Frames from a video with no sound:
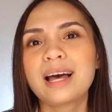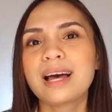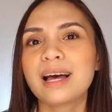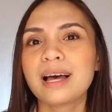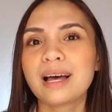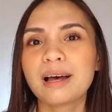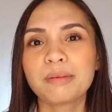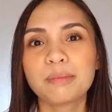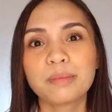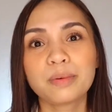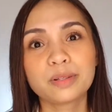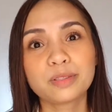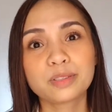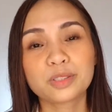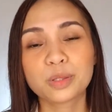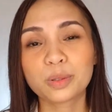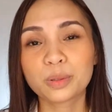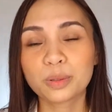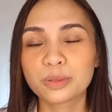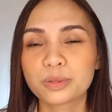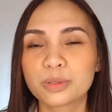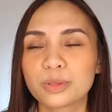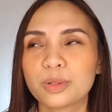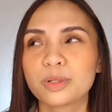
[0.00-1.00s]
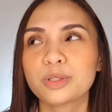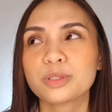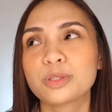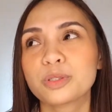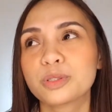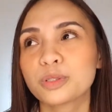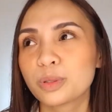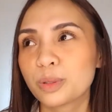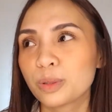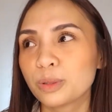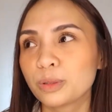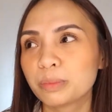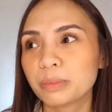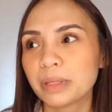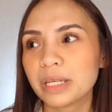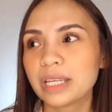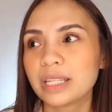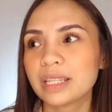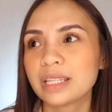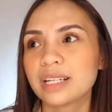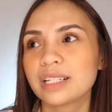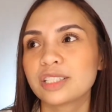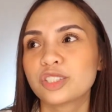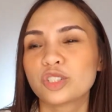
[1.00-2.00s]
also told
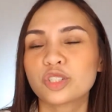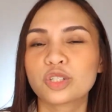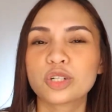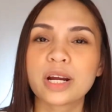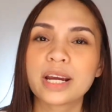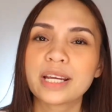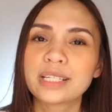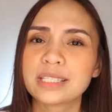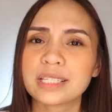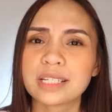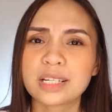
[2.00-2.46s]
me that try